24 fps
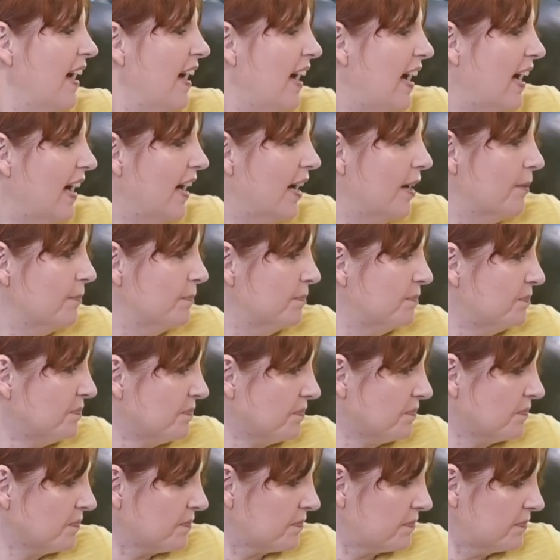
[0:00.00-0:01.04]
The
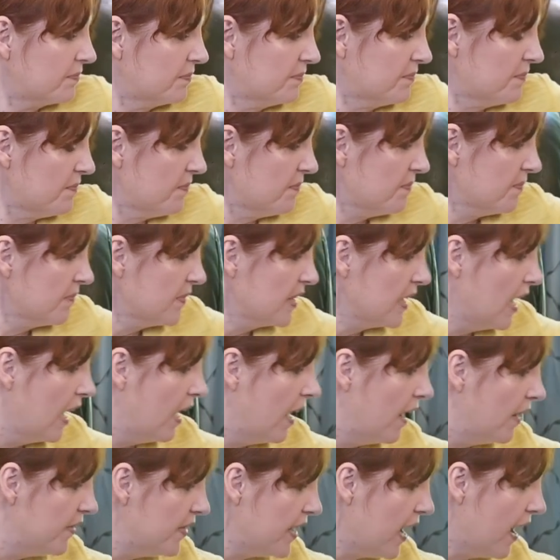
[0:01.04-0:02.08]

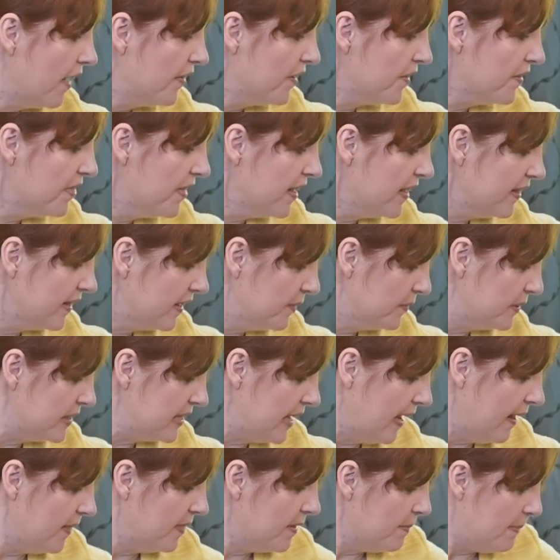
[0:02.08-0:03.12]
other thing that was
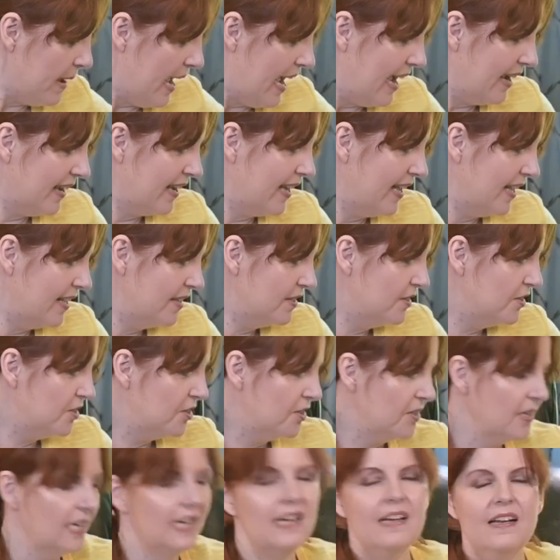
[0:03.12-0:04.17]
in the
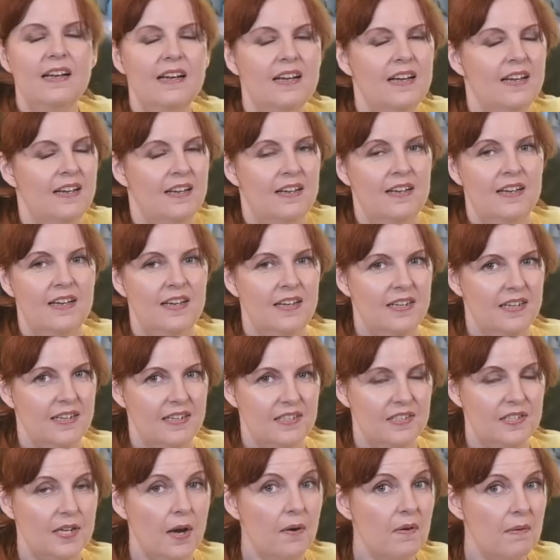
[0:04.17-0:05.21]
package,
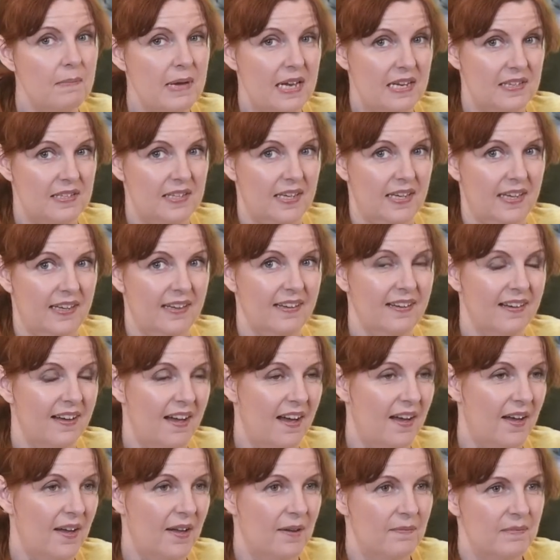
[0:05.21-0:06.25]
so amazing.
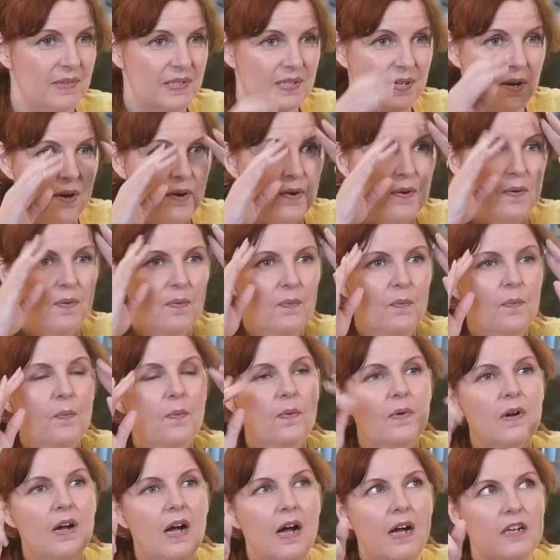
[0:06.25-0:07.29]
So
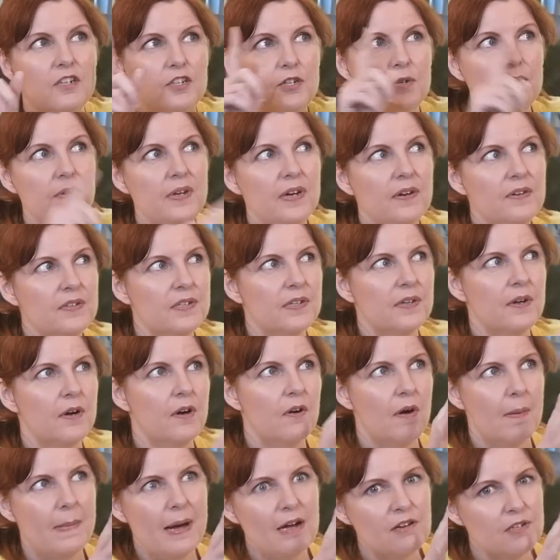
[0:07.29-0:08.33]
about 2 years
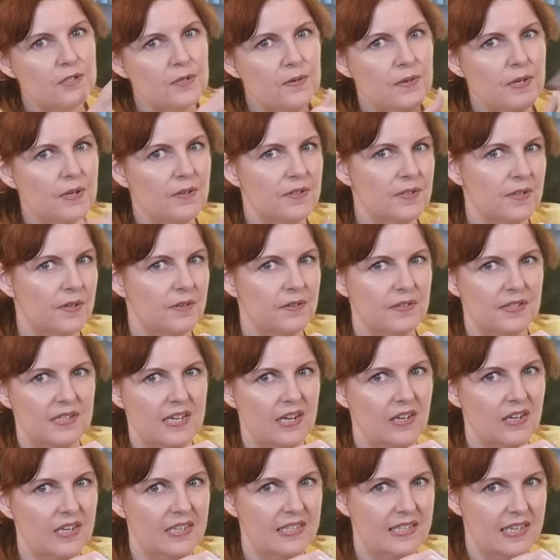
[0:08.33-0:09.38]
ago,
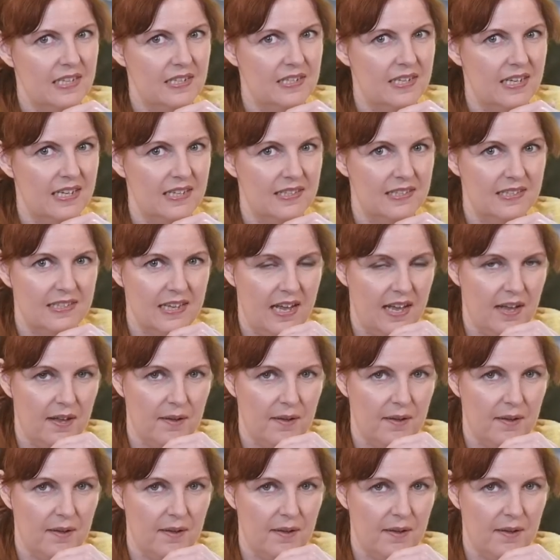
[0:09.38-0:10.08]
Sarah sent us